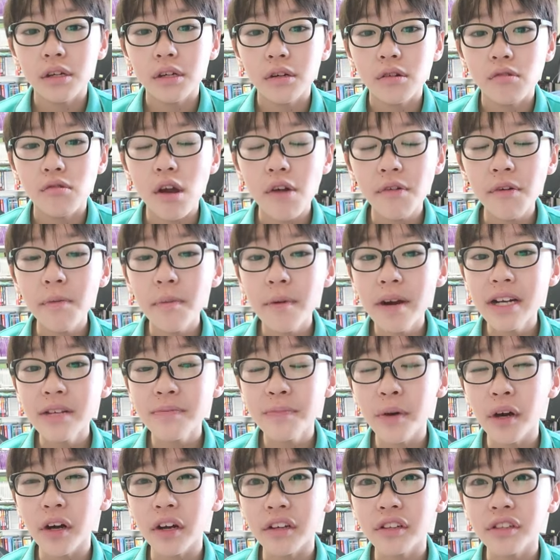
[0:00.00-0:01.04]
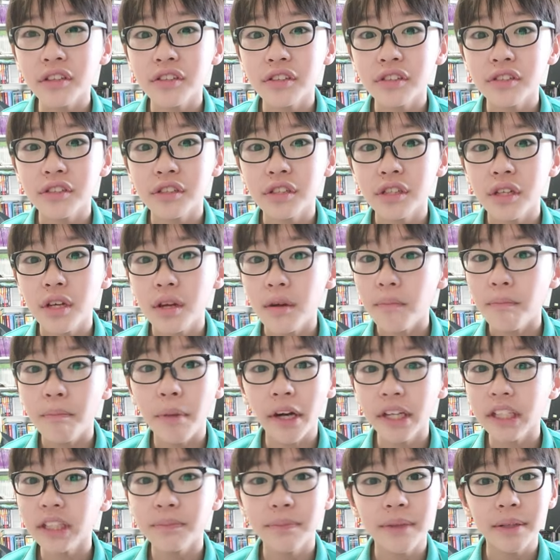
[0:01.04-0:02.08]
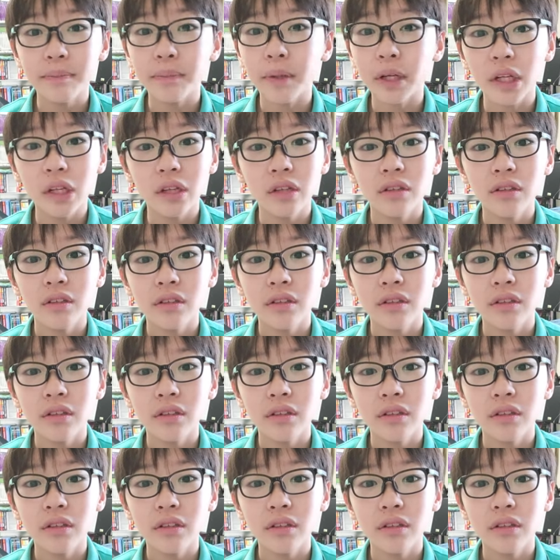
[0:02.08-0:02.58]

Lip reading: Whoever burns books, burns people.